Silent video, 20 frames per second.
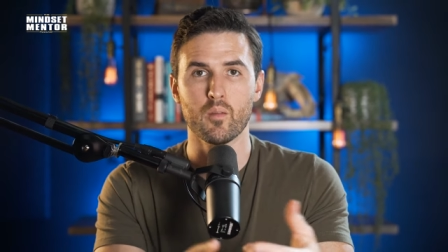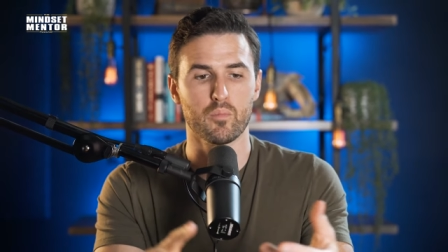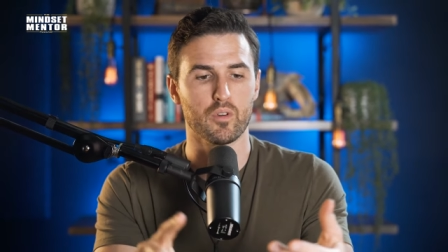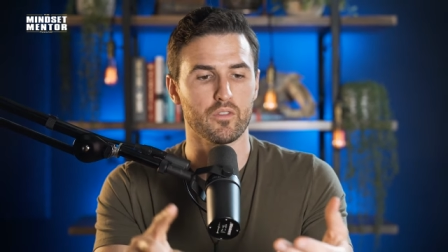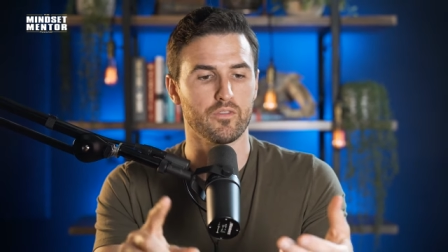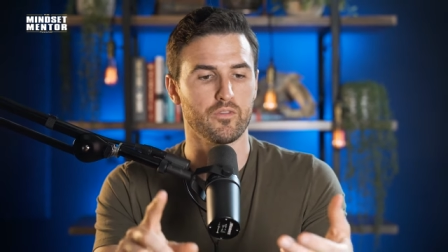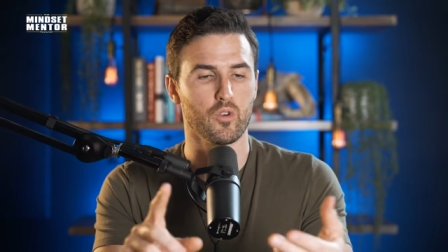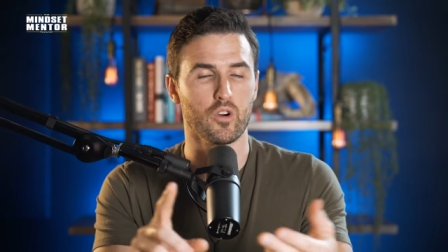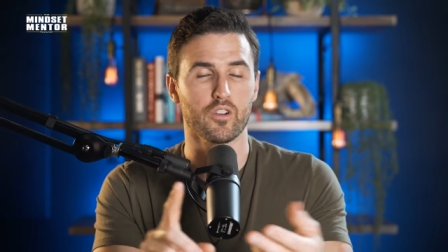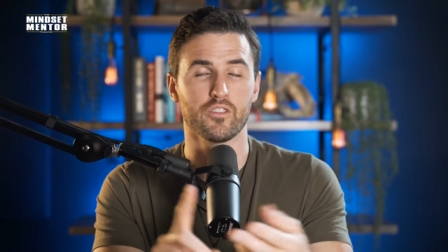
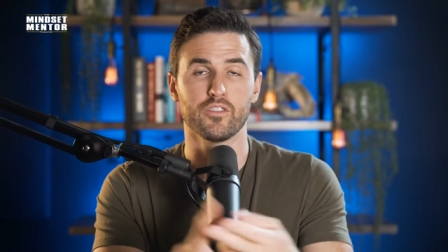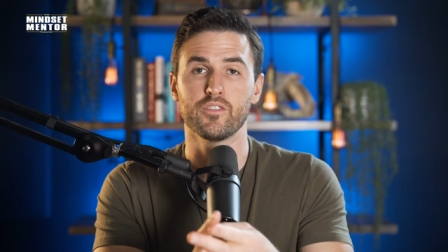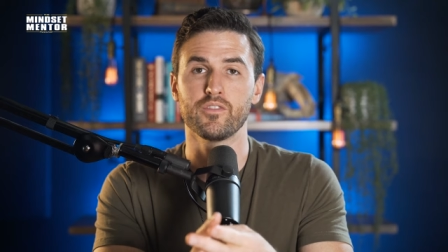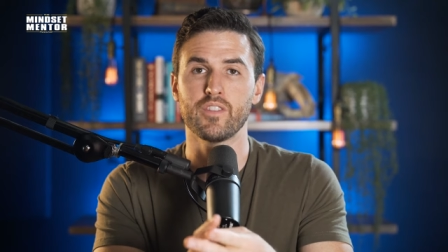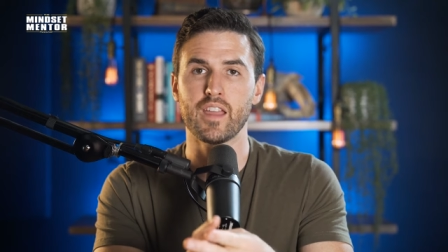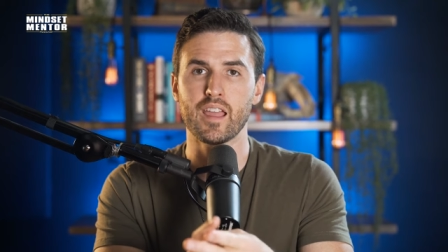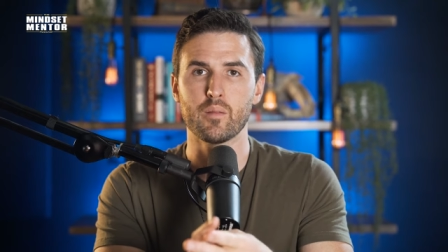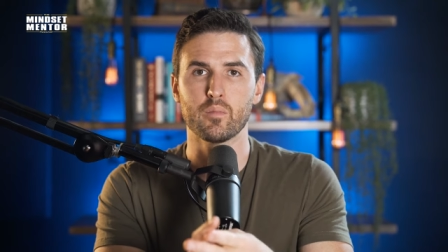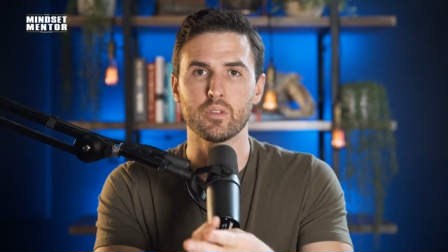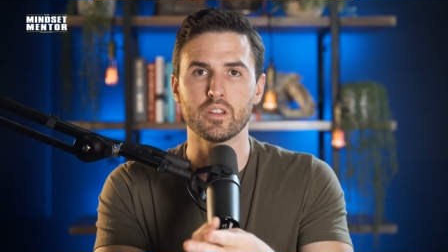before
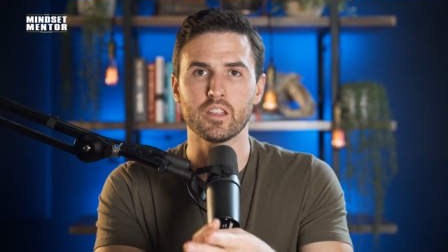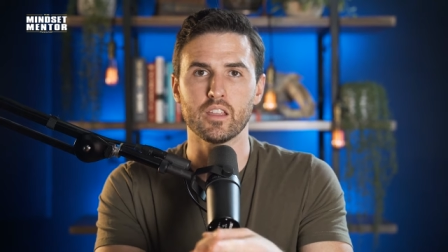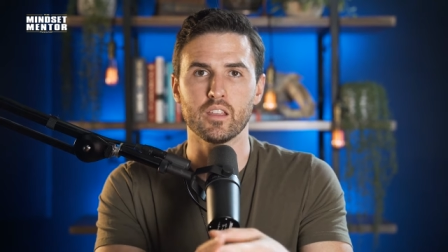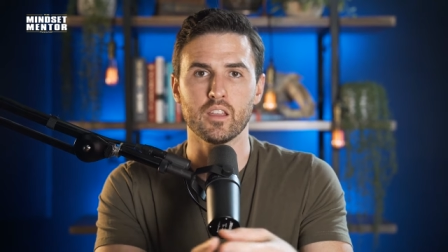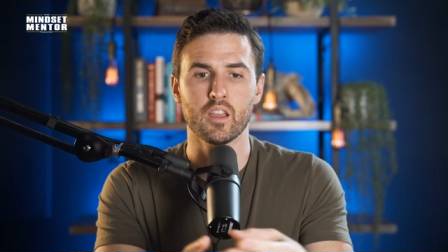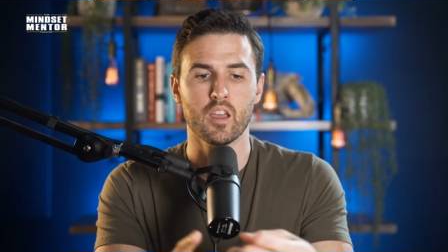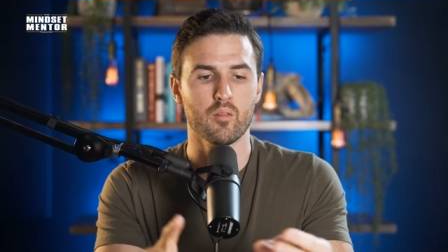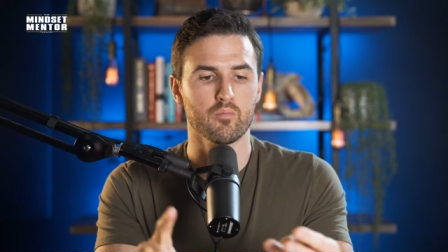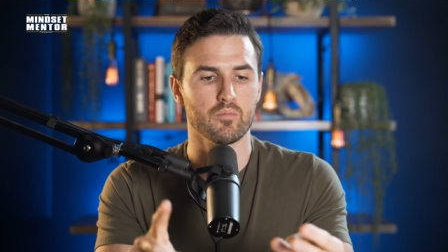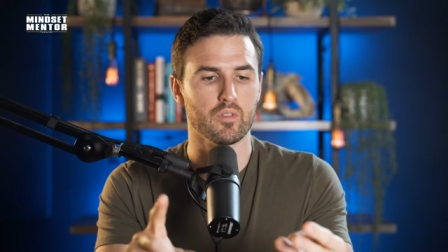family,
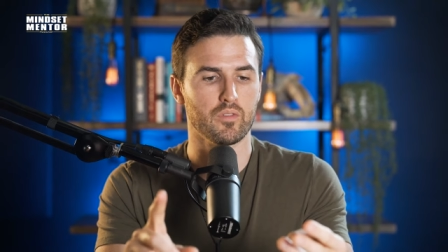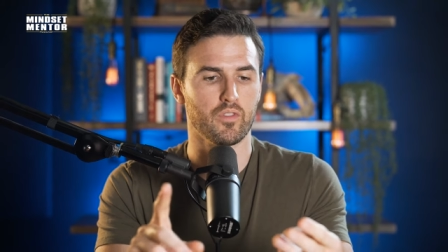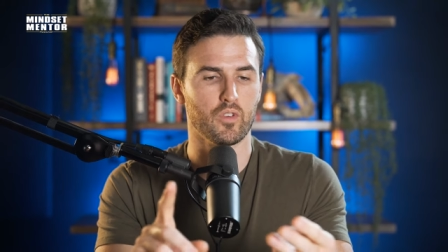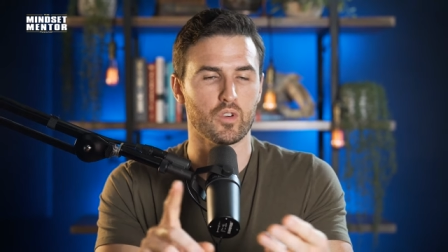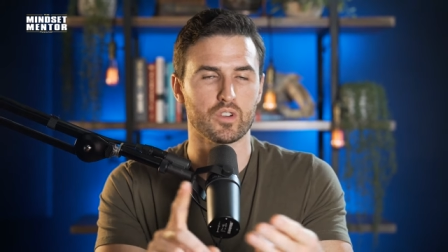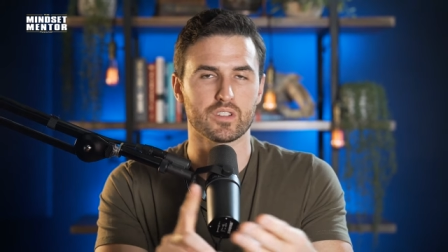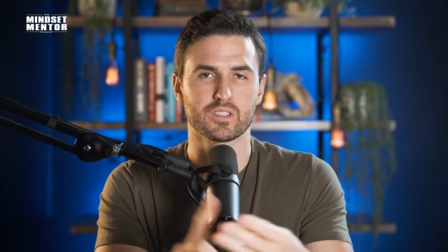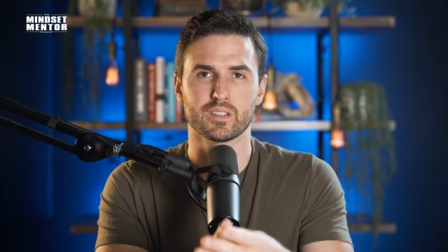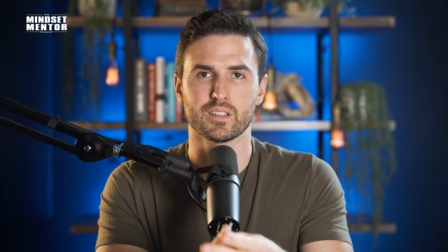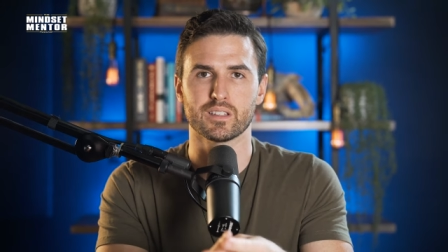
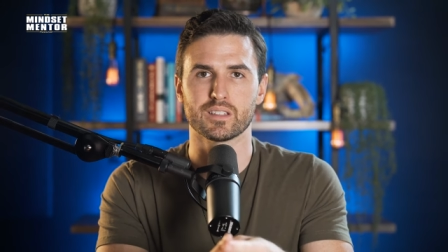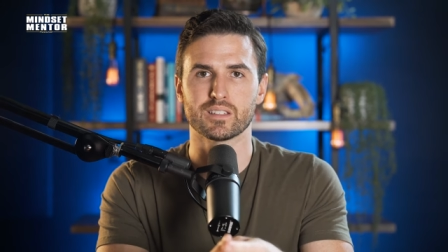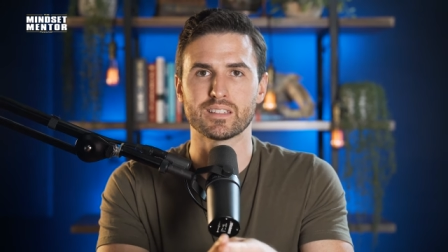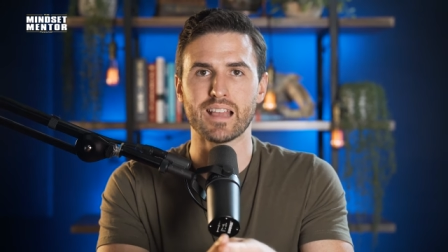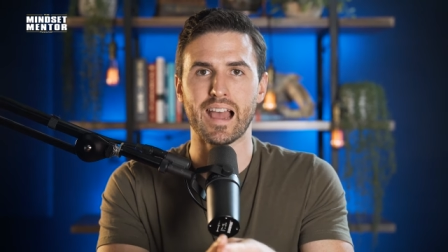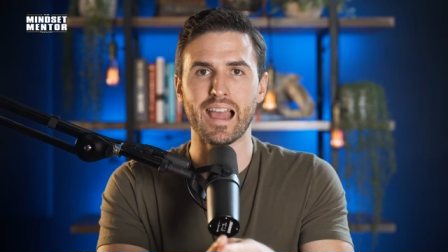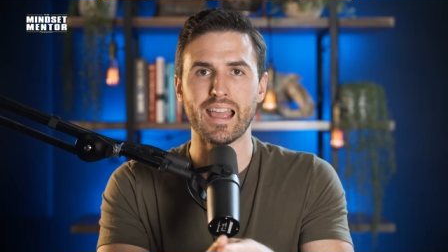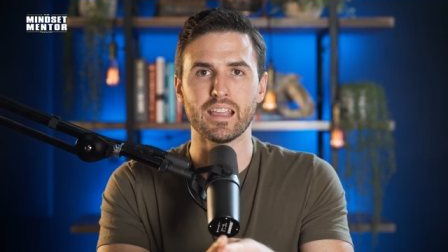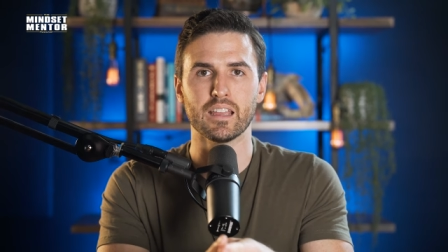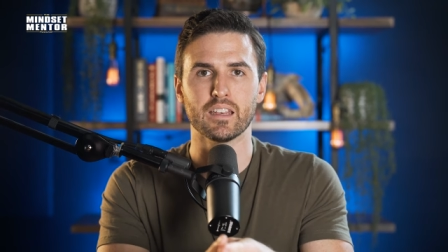before
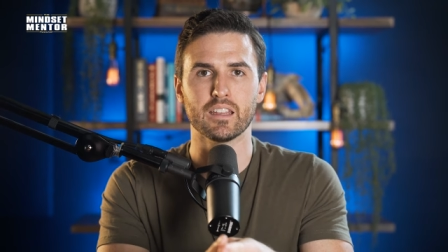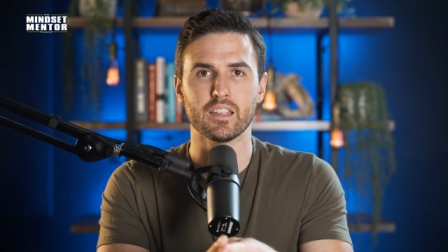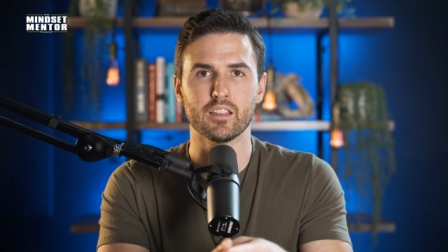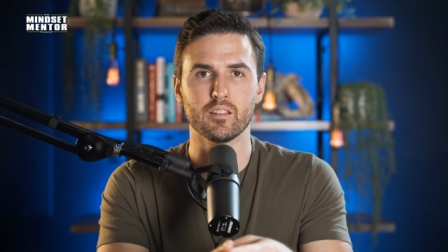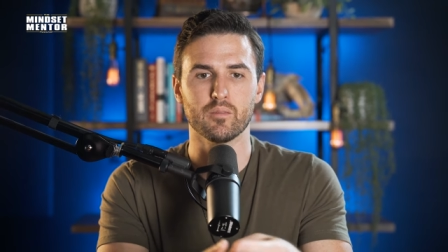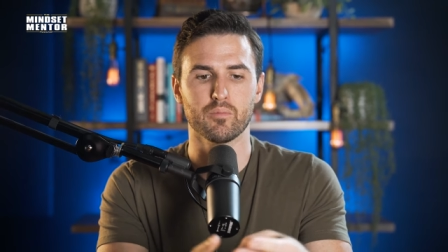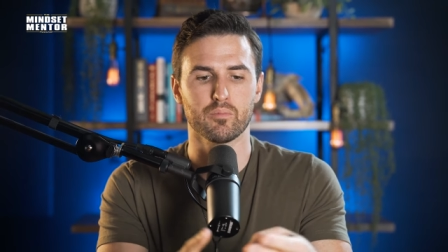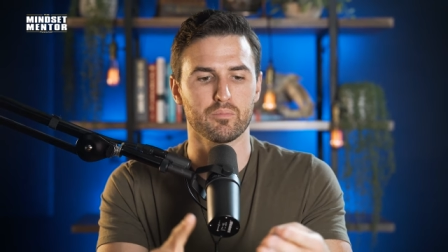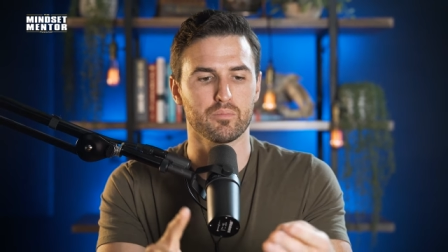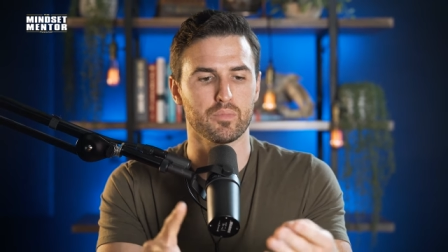
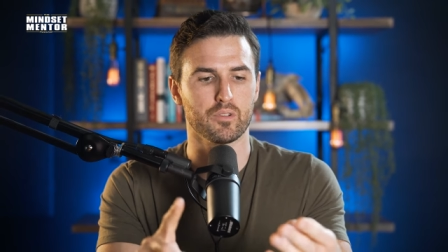society,